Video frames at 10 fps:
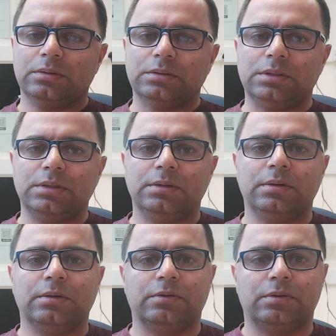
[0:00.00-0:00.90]
The
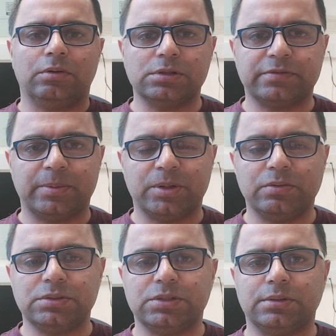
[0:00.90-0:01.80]
gross
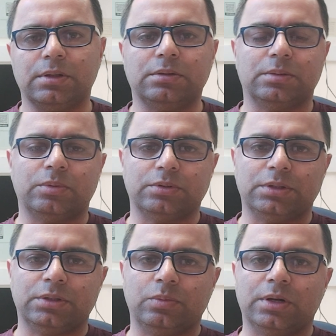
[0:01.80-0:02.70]
fibrinogen in the
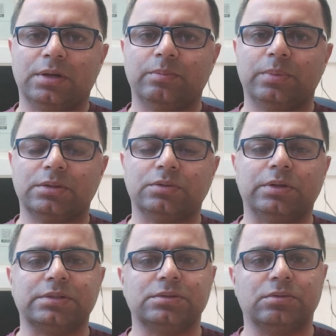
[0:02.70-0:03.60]
body will come back to
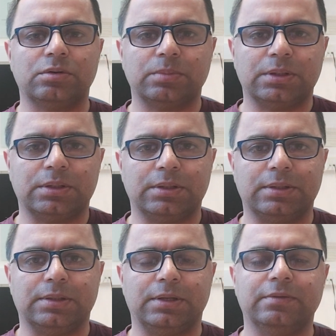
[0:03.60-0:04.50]
its normal
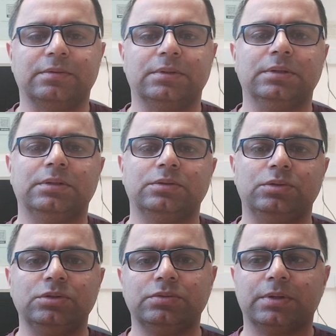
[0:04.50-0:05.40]
level,
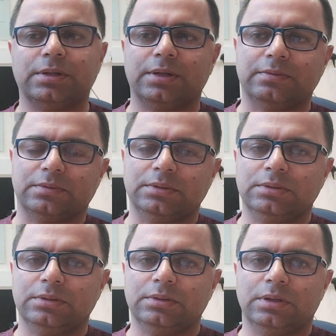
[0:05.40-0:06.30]
usual
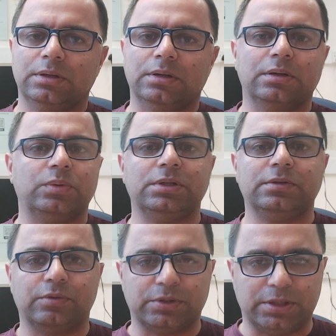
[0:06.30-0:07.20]
level, within
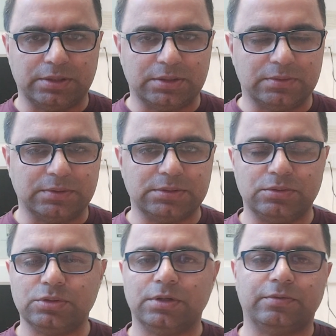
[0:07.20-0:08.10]
48 hours,
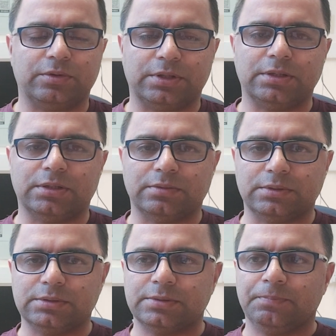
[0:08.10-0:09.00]
usually 48
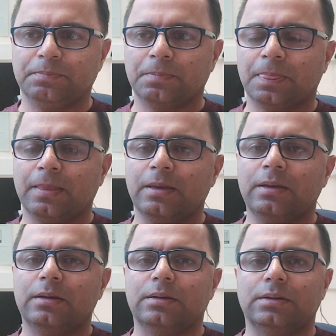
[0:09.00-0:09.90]
hours,
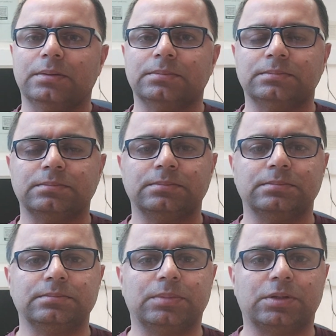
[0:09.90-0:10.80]
um,
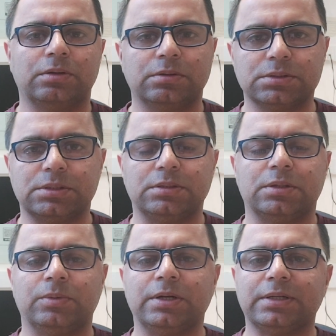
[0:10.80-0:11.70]
because the
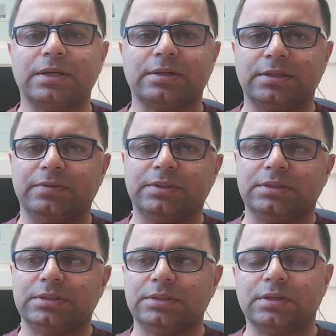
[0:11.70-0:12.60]
thermolytic
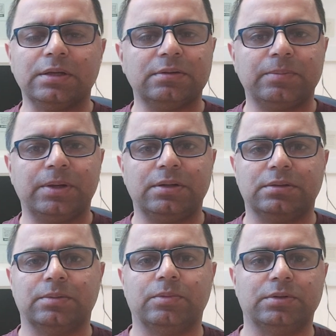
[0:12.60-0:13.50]
activity can remain in
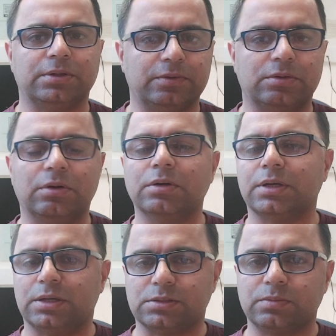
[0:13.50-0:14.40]
the body for long
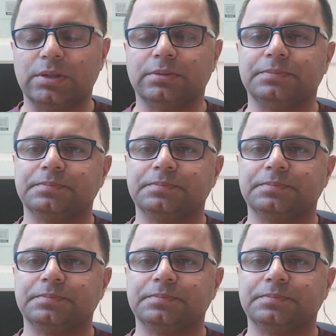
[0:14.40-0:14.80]
as well.